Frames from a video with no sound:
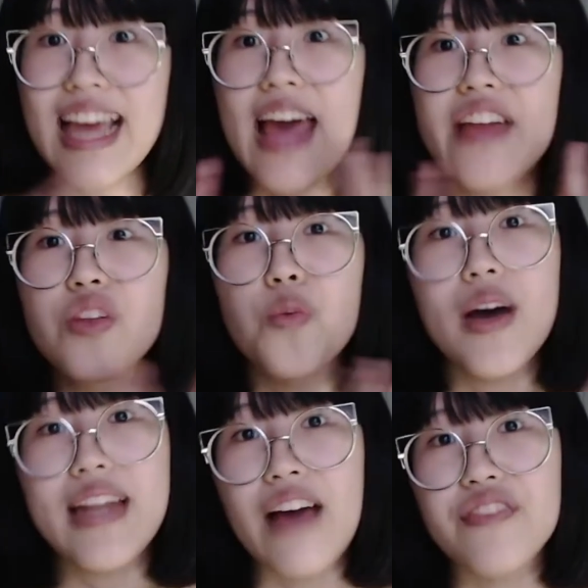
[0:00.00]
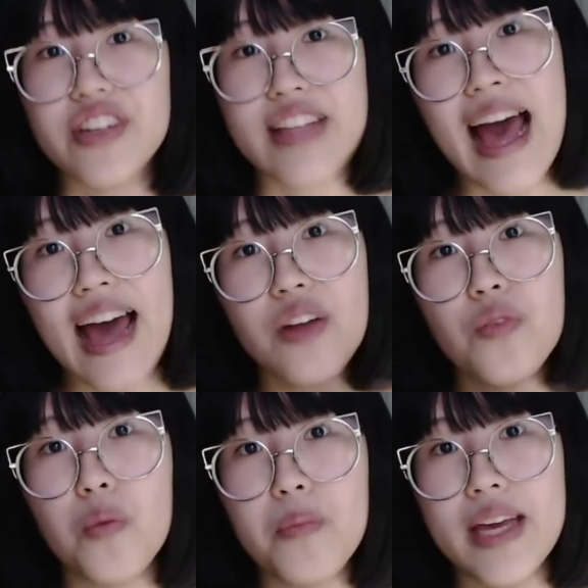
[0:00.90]
and the one after that
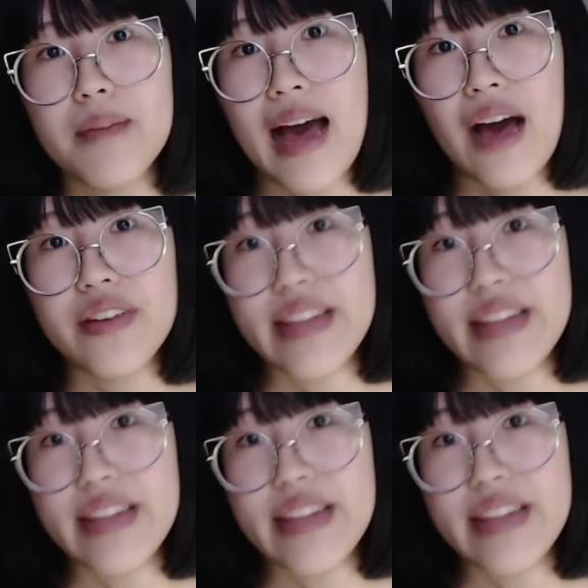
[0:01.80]
will be about